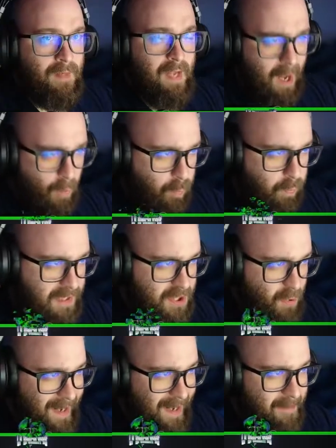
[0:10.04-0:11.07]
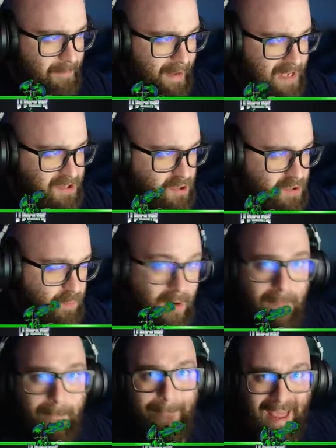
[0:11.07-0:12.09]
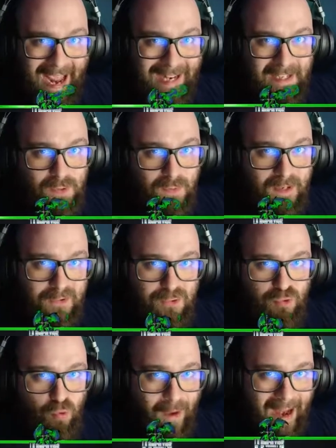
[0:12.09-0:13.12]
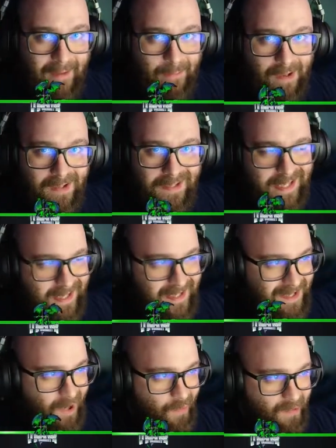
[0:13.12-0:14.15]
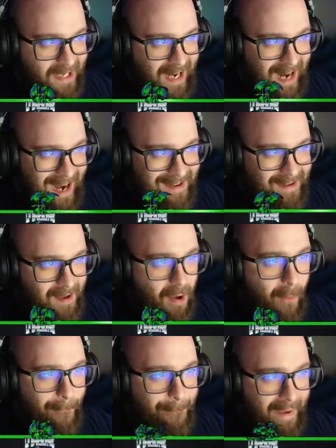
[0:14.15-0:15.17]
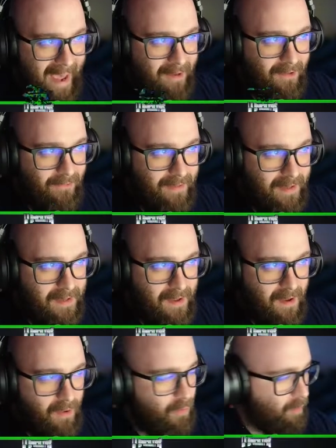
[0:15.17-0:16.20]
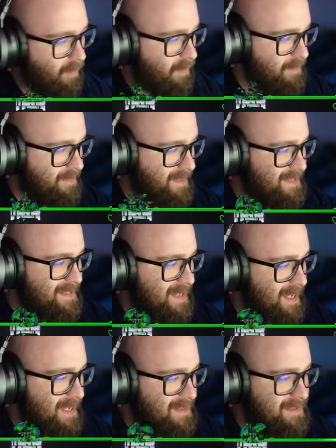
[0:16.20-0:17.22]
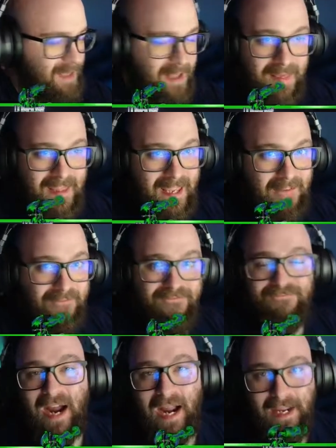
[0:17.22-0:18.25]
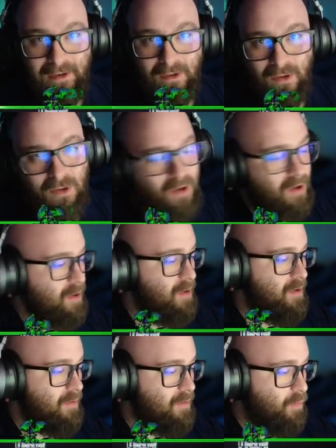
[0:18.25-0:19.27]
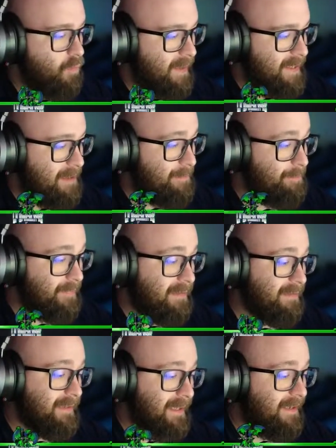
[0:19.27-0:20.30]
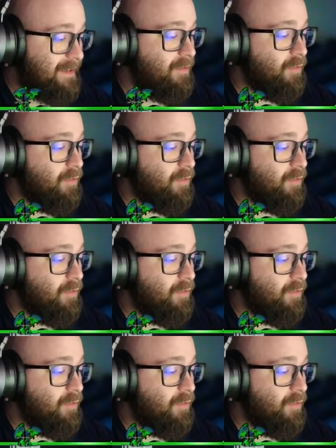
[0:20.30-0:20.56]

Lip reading: And what's going on, you bastards? And welcome back to another Dragon Ball Z Dokkan battle video.